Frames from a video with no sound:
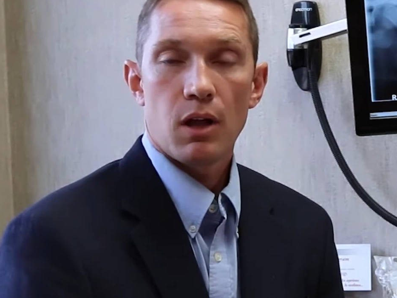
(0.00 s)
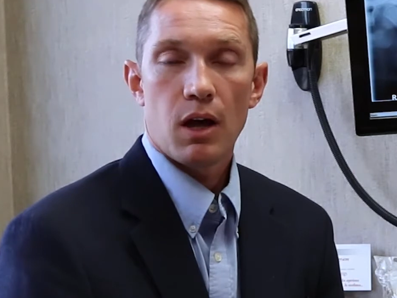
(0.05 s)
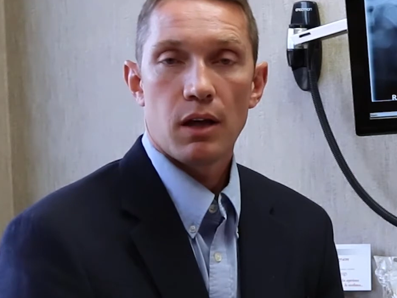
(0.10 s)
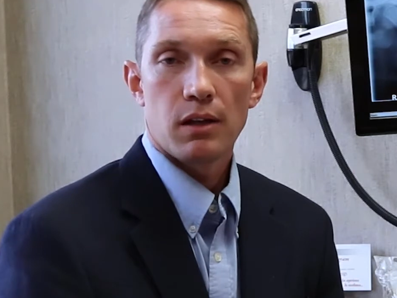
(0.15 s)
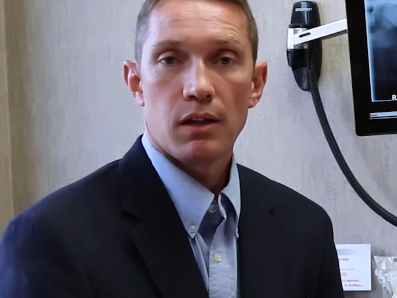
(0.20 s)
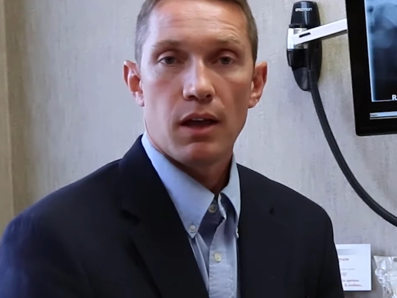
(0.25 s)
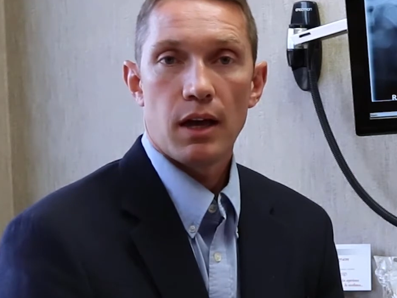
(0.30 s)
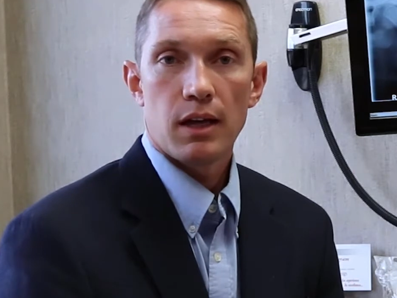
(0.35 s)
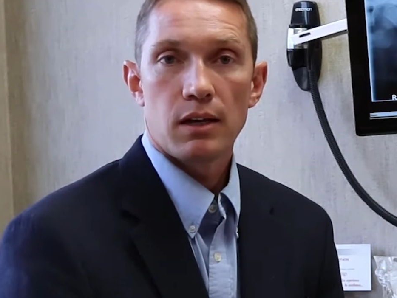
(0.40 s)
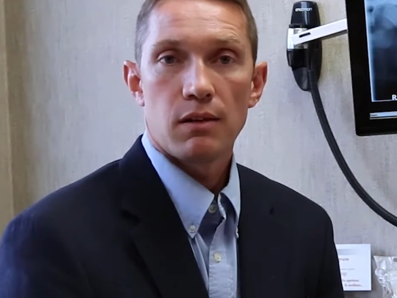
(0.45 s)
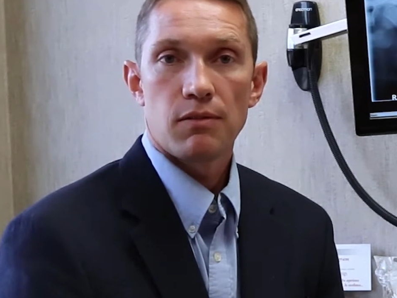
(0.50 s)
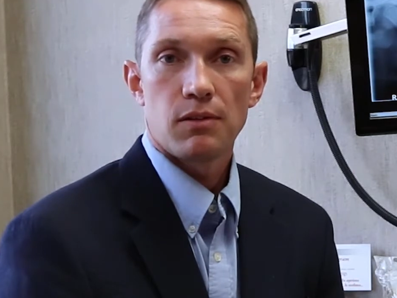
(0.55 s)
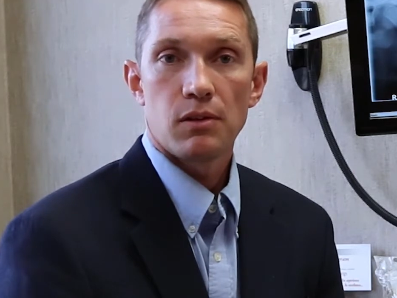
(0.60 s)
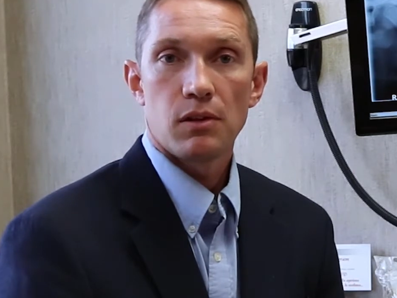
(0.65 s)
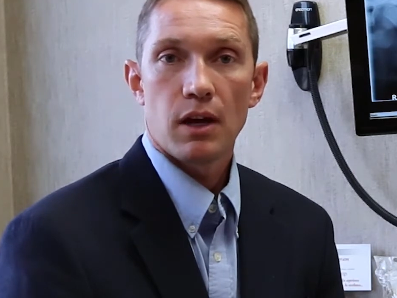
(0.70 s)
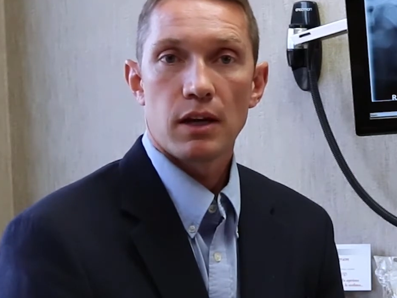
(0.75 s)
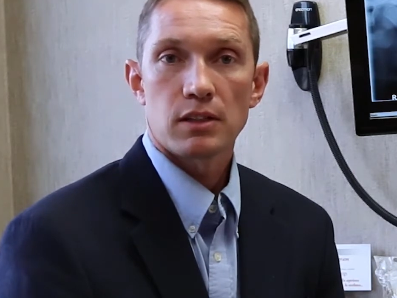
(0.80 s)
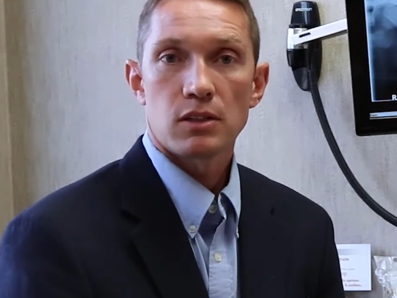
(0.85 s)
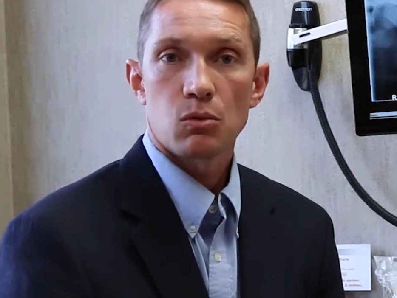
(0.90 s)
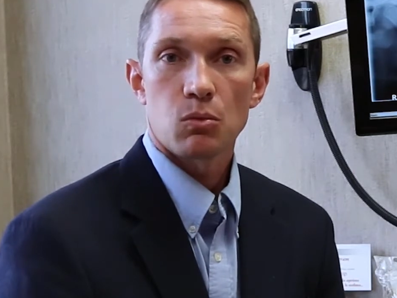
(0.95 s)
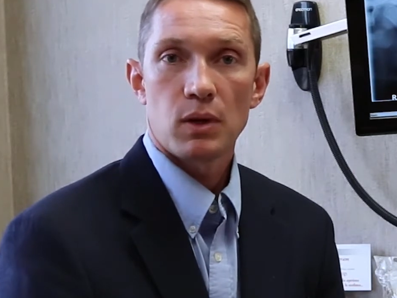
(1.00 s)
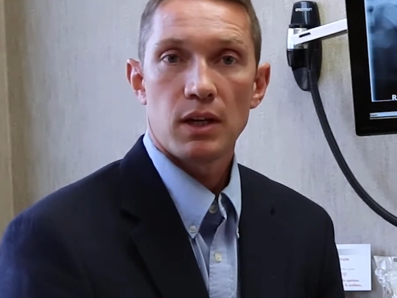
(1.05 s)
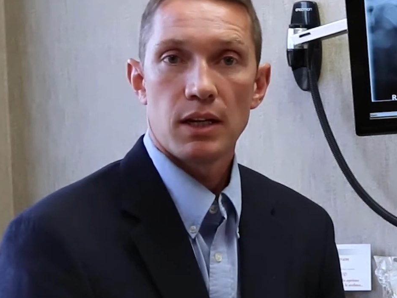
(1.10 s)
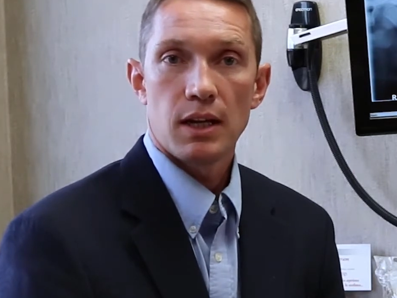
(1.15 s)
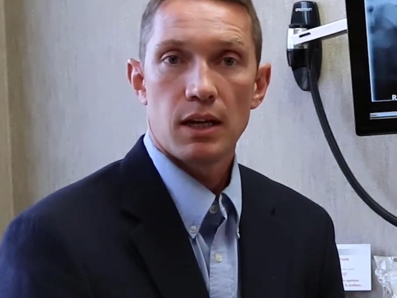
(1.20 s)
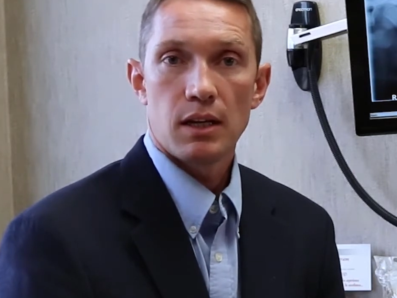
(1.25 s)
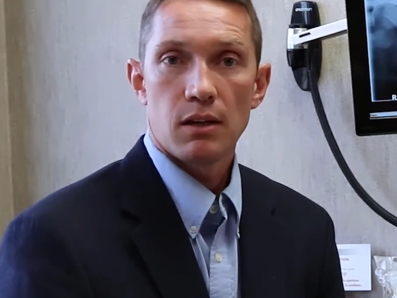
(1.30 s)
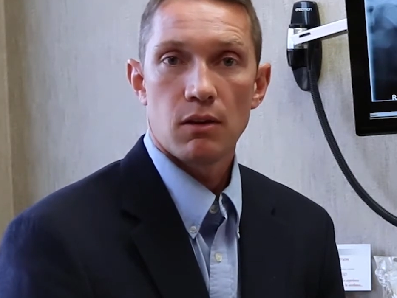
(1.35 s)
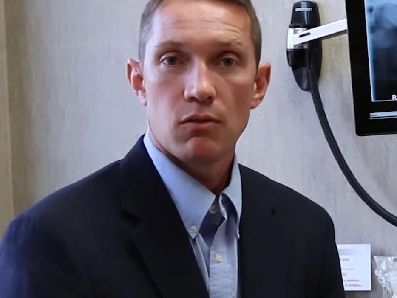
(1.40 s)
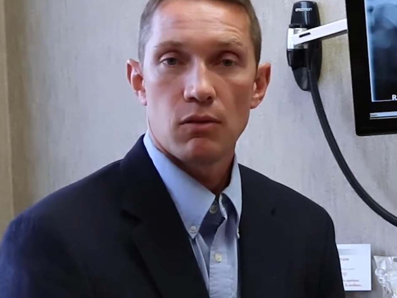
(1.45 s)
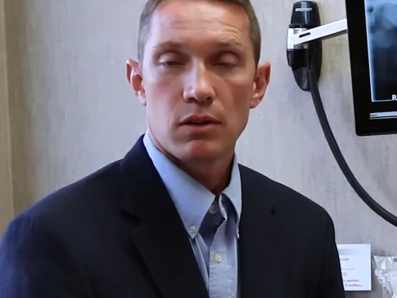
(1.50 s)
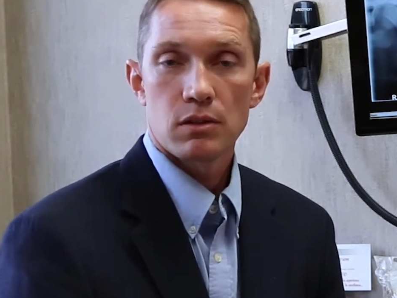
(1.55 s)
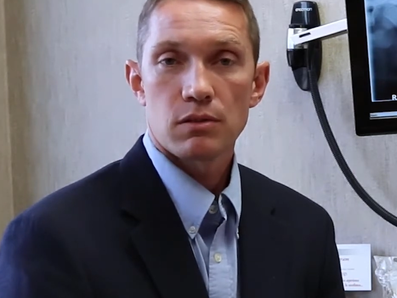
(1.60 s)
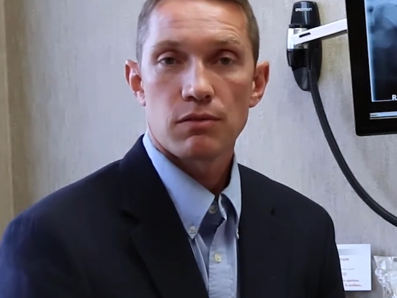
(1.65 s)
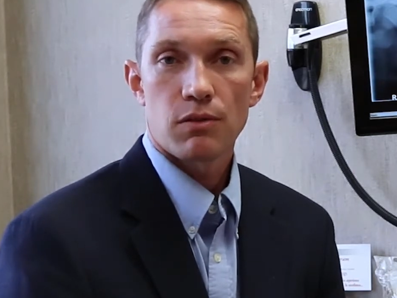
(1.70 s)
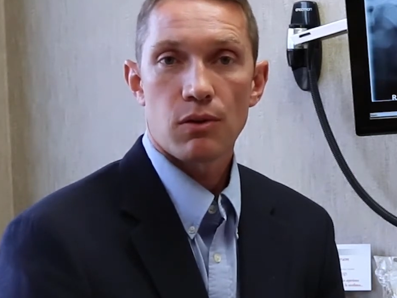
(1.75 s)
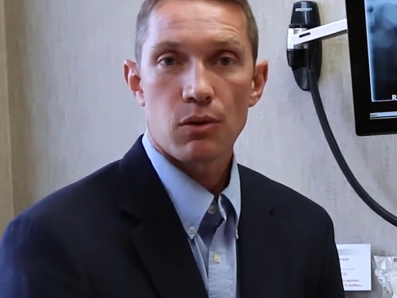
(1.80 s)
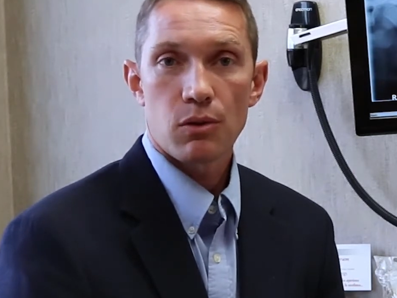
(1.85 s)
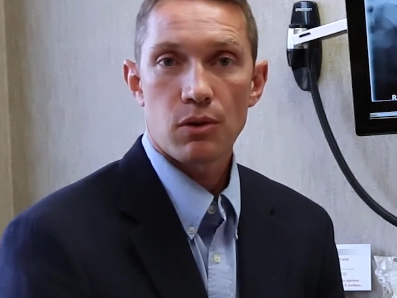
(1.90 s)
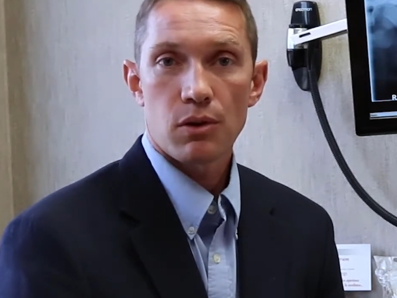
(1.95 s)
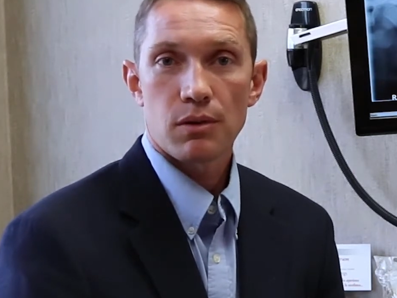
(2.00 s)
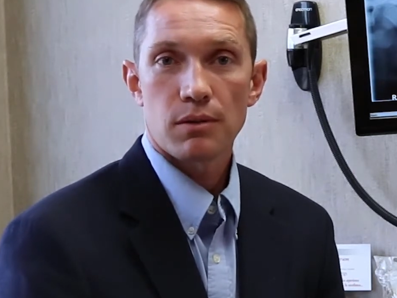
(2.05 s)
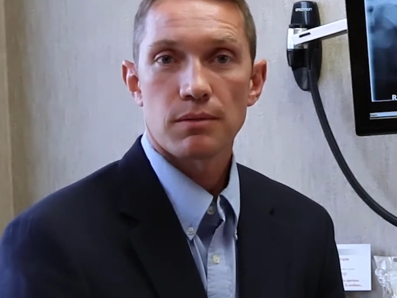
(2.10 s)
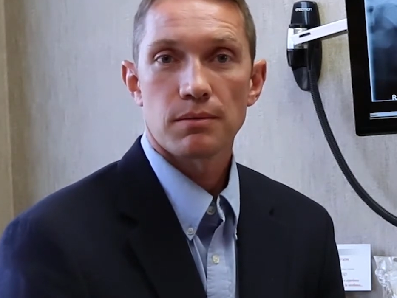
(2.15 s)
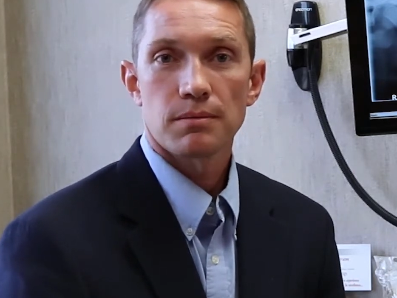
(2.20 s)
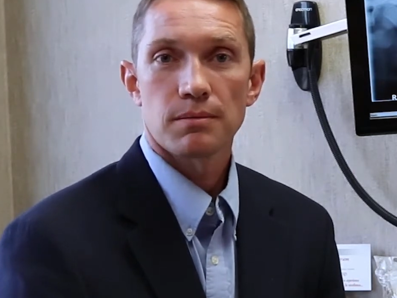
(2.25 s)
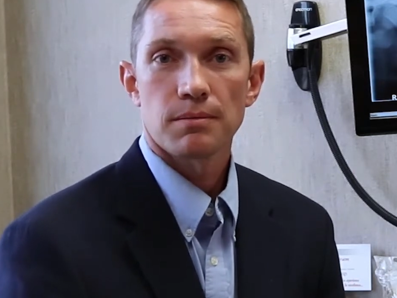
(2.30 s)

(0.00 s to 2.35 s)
online if you'd like to read any of this further.